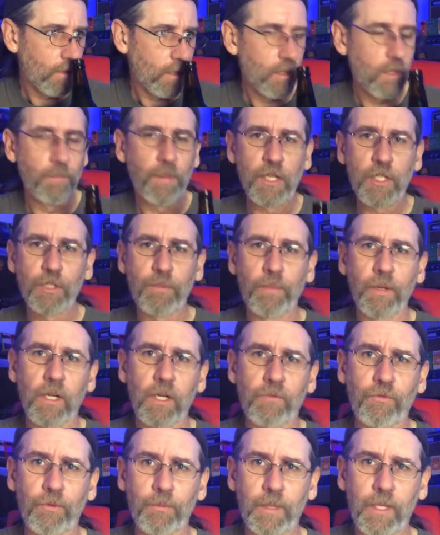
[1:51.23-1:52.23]

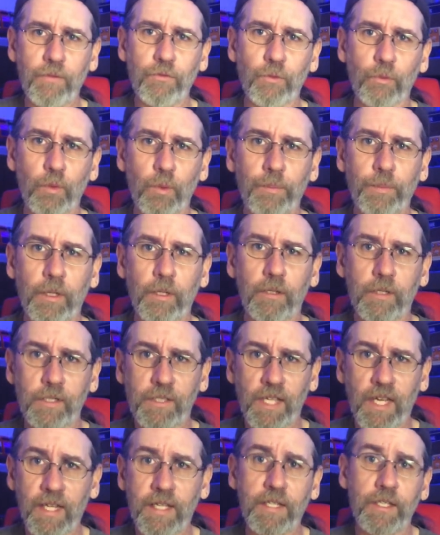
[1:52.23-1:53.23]
benchmark for me for root beer is
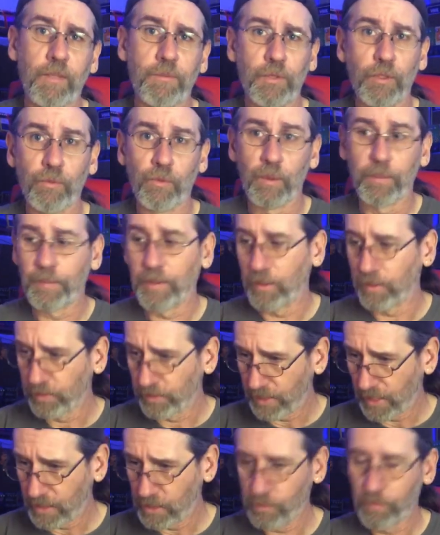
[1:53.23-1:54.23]
A&W root beer.
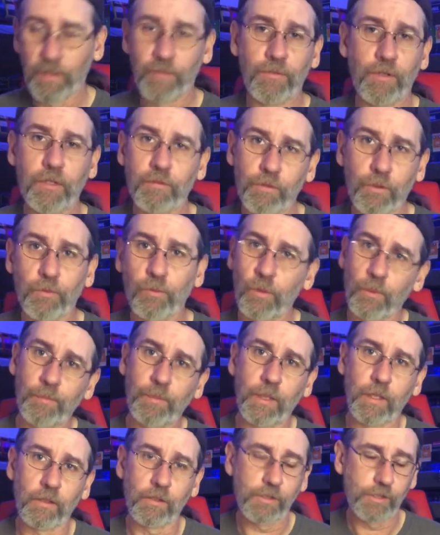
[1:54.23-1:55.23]
That's my favorite root
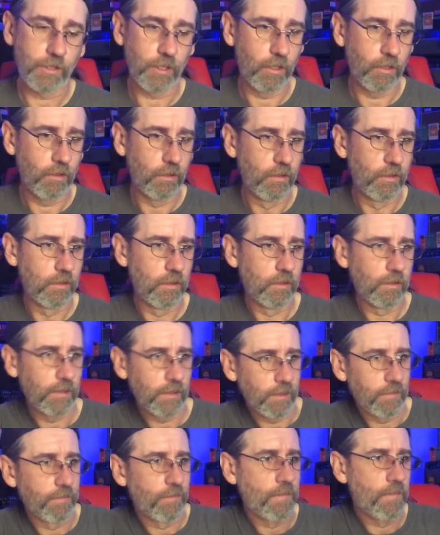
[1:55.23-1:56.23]
beer, so...
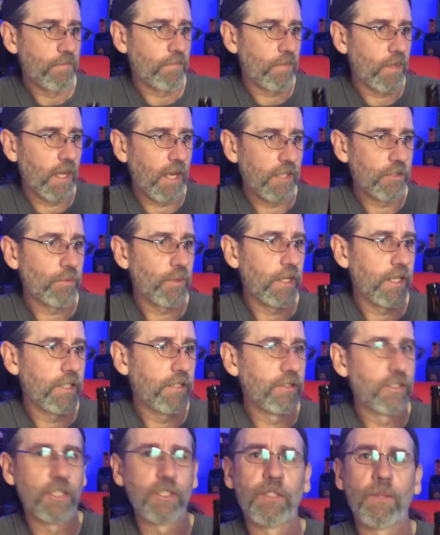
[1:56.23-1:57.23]
that's what I
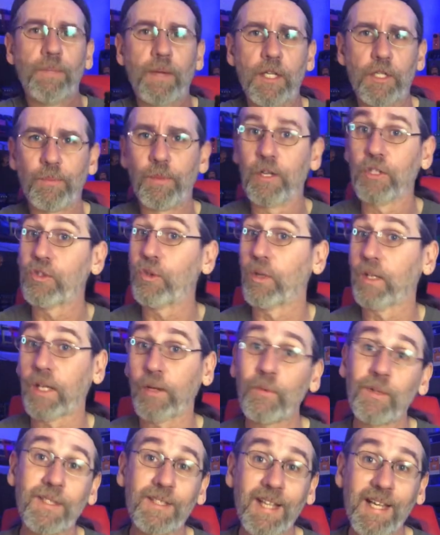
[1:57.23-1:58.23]
use as the benchmark. Sort of
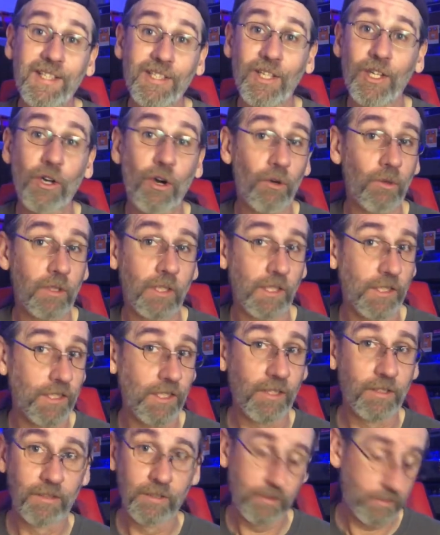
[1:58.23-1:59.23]
like when tasting colas.
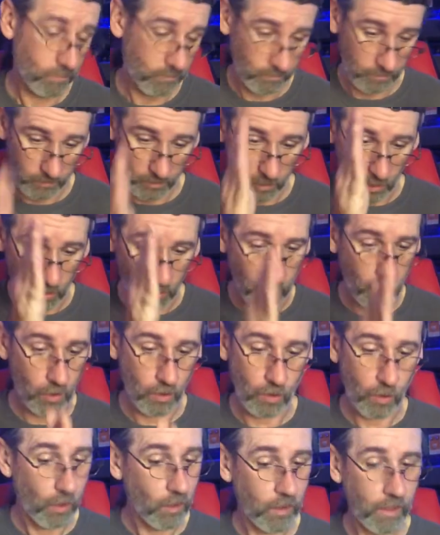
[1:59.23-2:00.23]

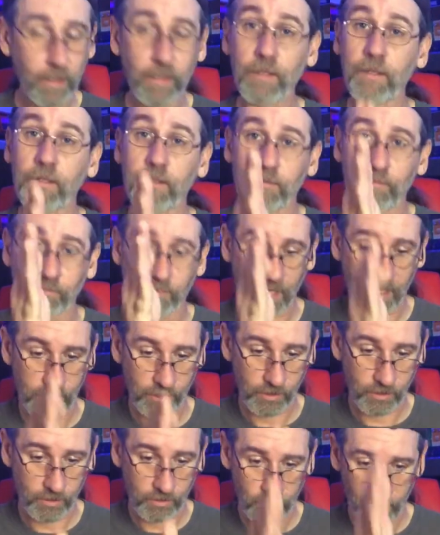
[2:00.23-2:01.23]
Coca-Cola,
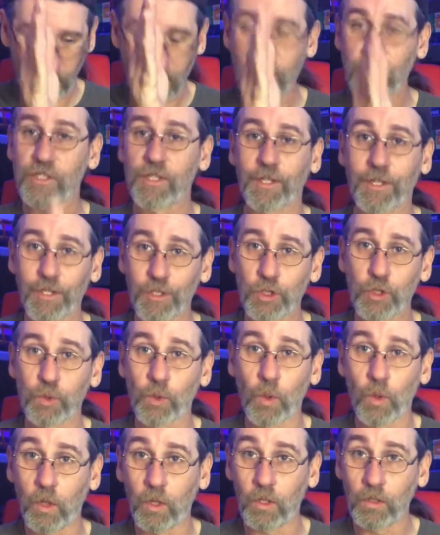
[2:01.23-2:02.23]
that's the
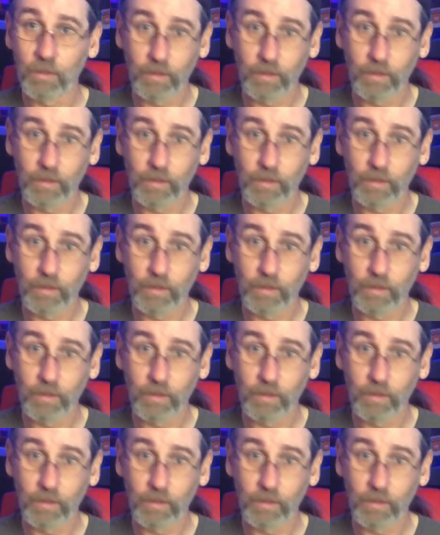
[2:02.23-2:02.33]
control.